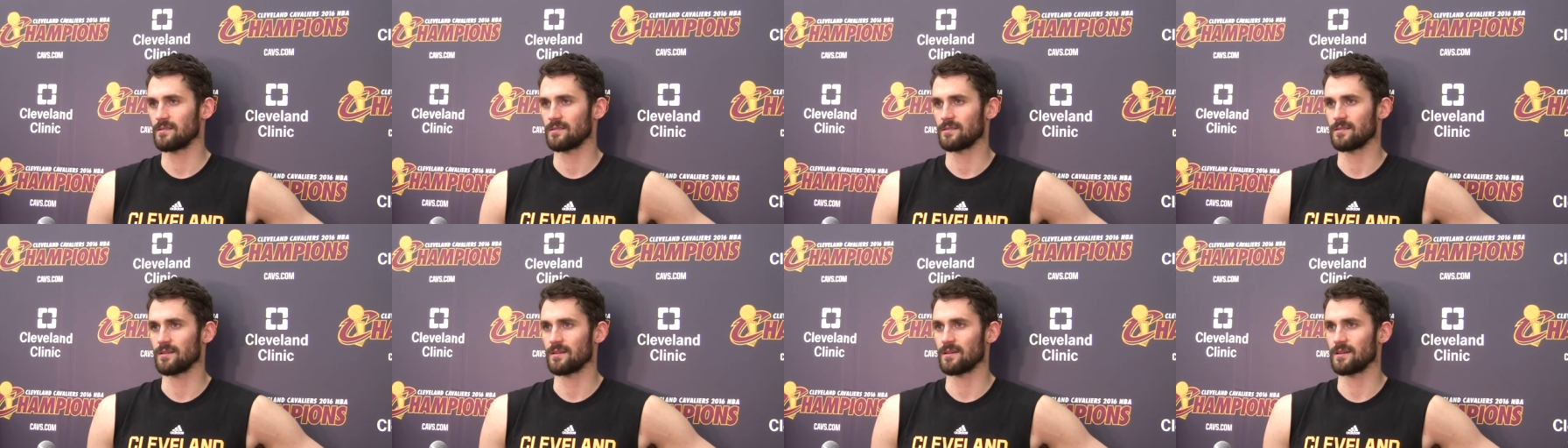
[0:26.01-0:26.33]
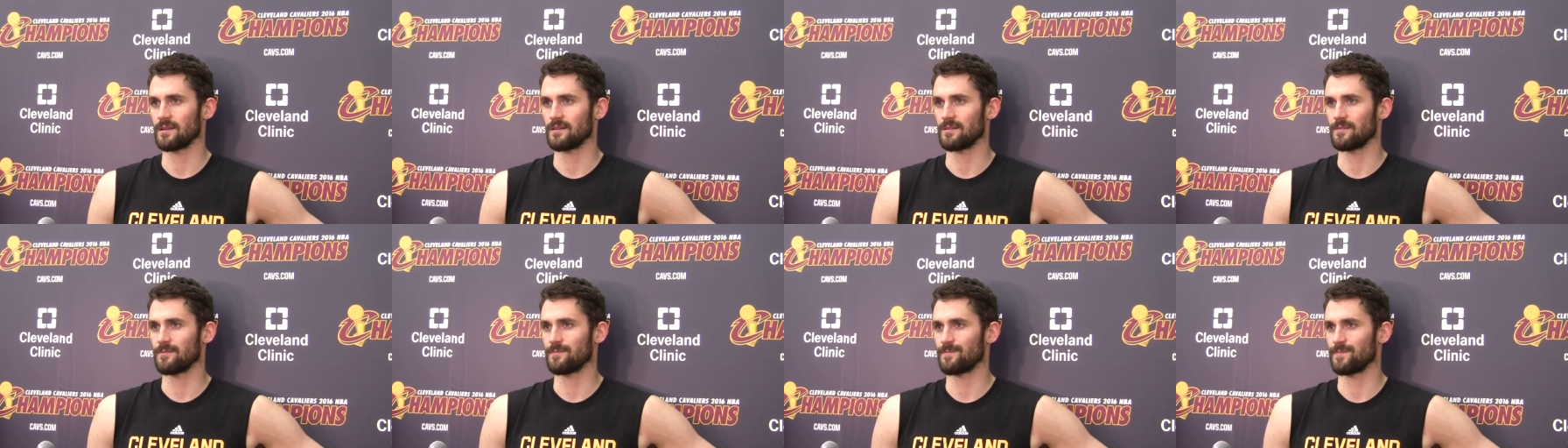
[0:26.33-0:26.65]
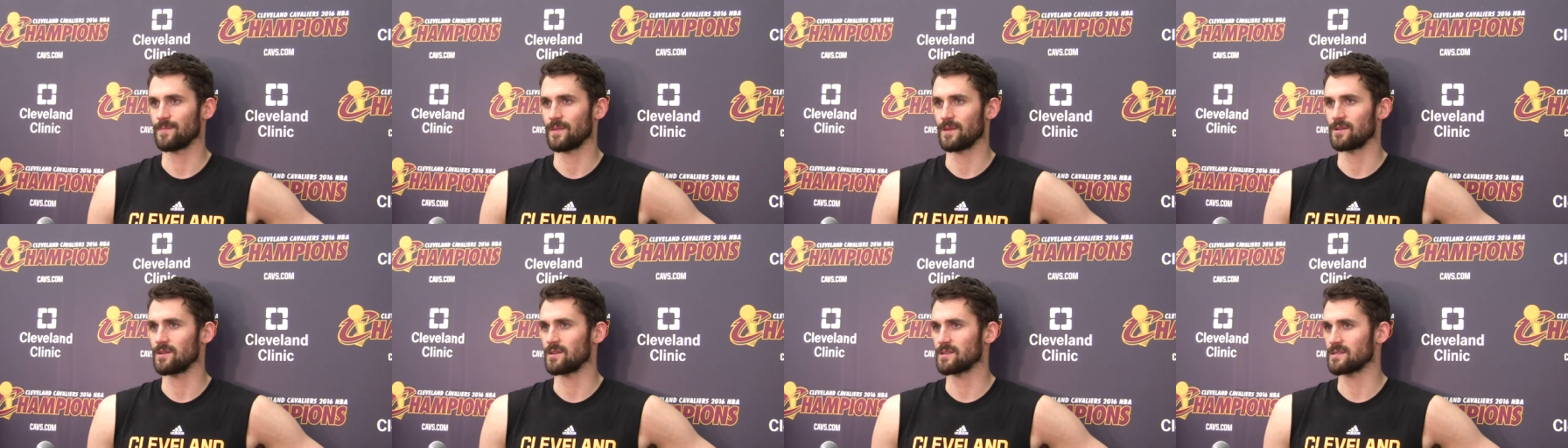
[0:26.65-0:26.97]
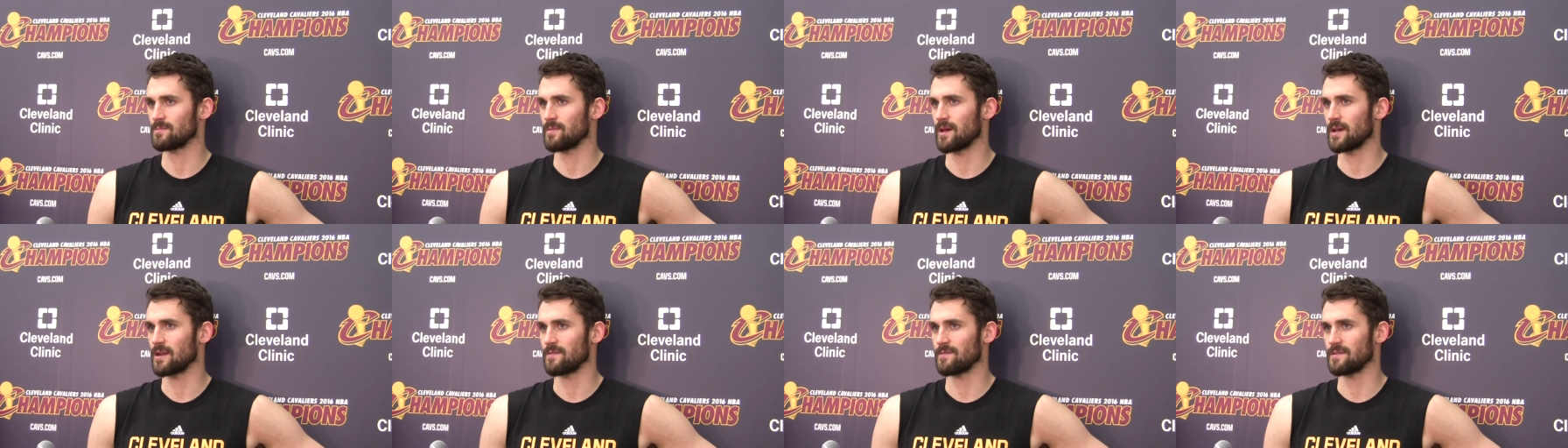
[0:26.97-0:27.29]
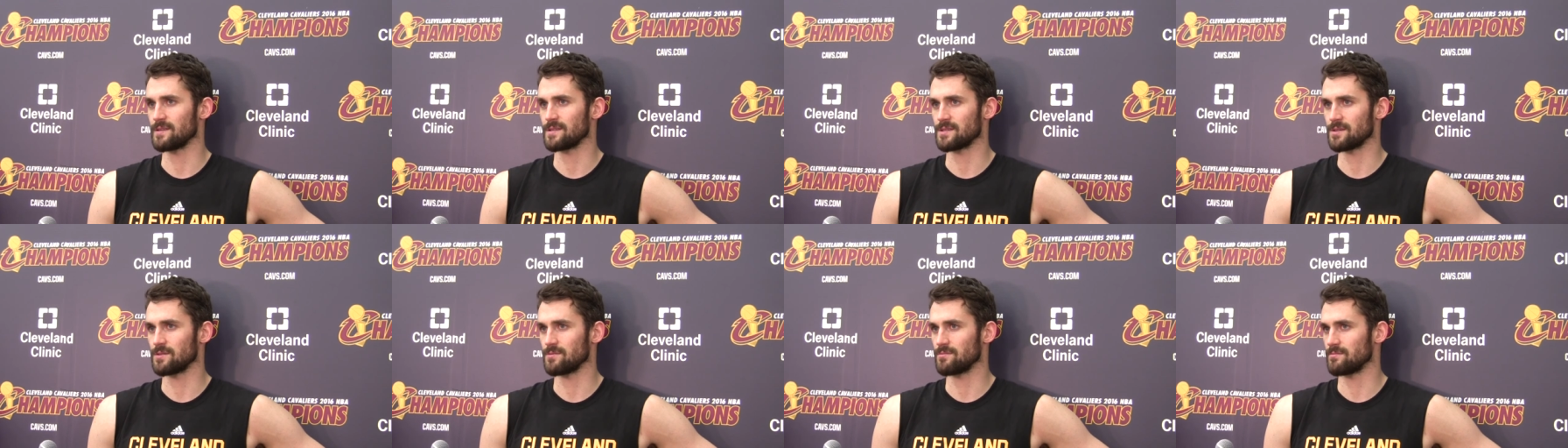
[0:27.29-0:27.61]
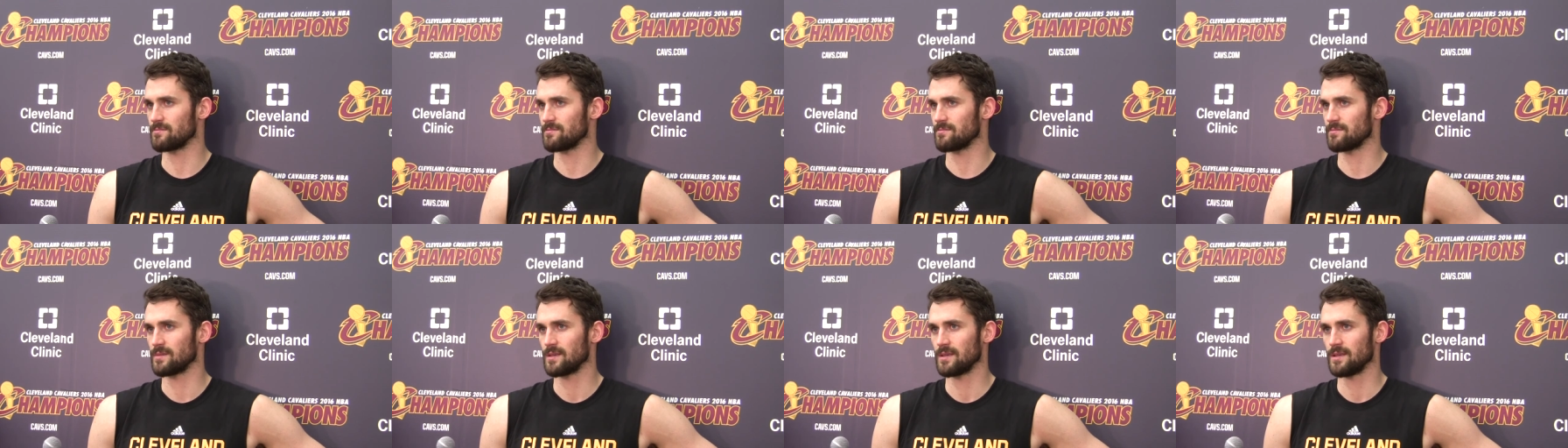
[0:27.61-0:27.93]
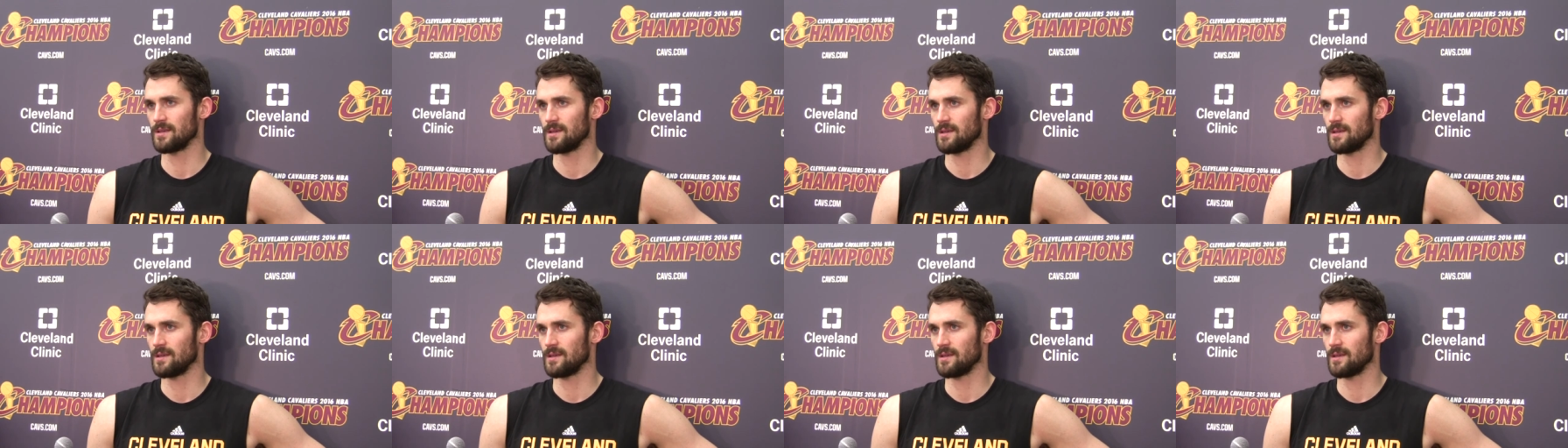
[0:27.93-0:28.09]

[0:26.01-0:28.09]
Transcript: Uh, you know, it doesn't matter if he's shooting